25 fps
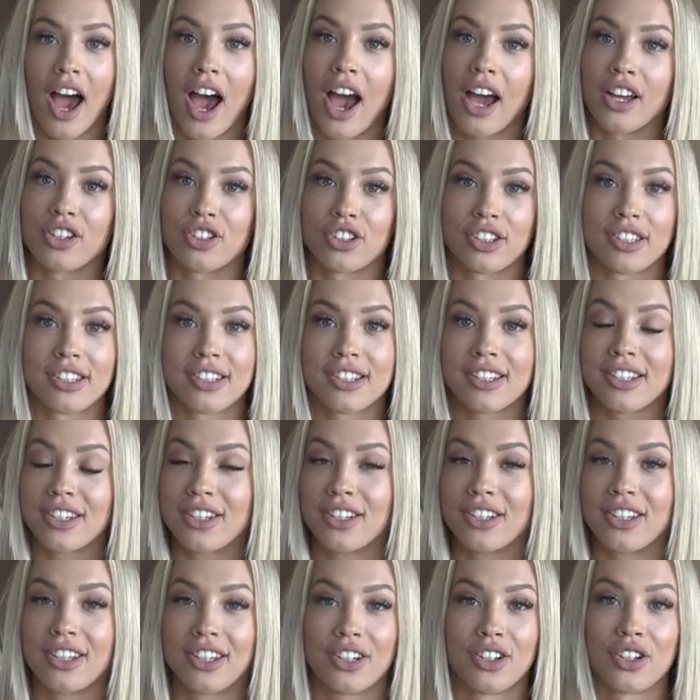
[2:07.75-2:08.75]
I just
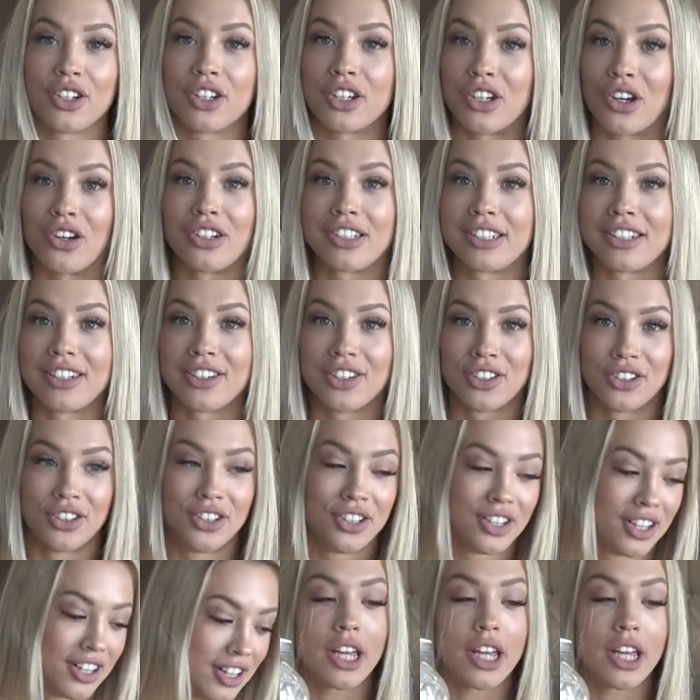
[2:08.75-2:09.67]
could not deal.